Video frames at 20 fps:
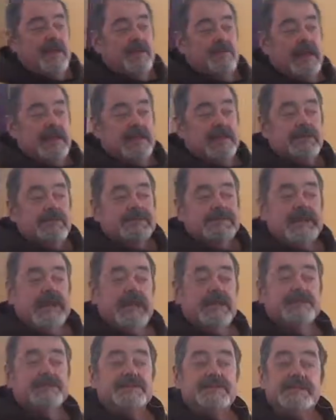My little
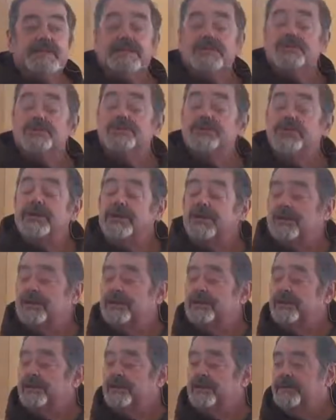Tanzanian
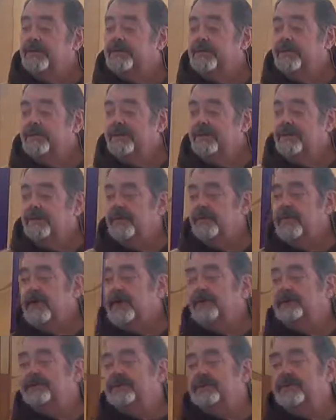chicken
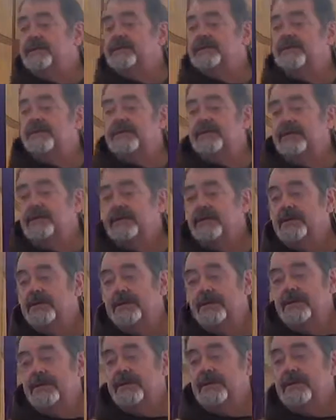reminds us.
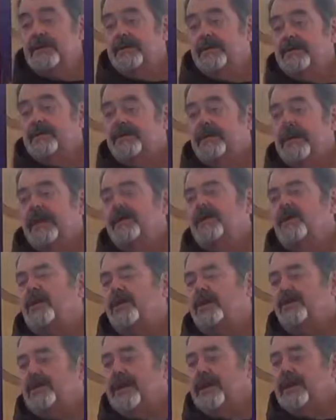I
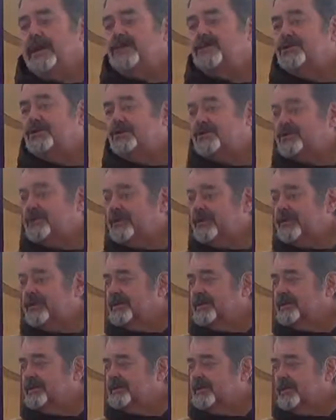called him a Haitian chicken
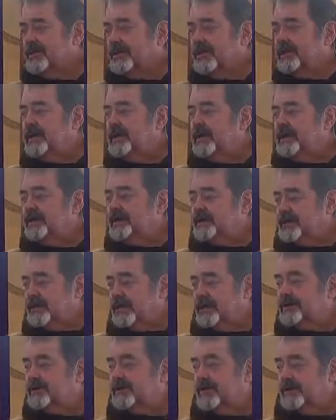this morning. He had to
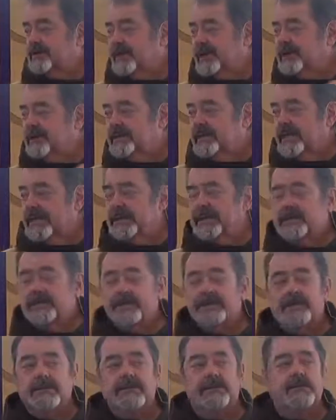talk to me about
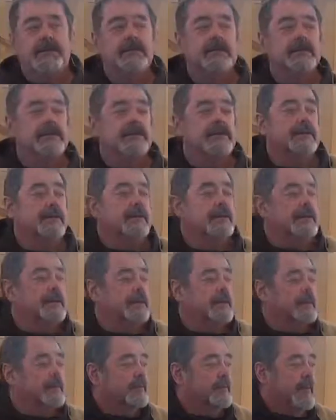
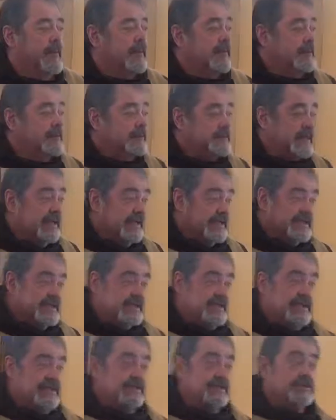that. My little
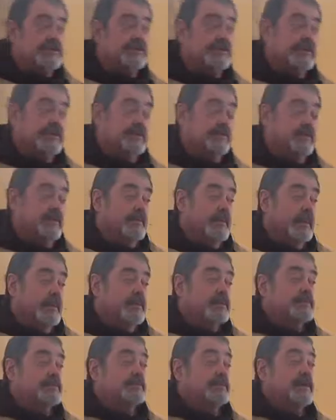Tanzanian chicken
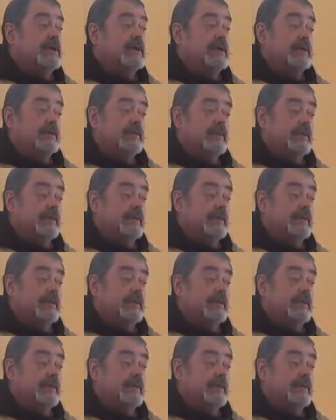reminds me and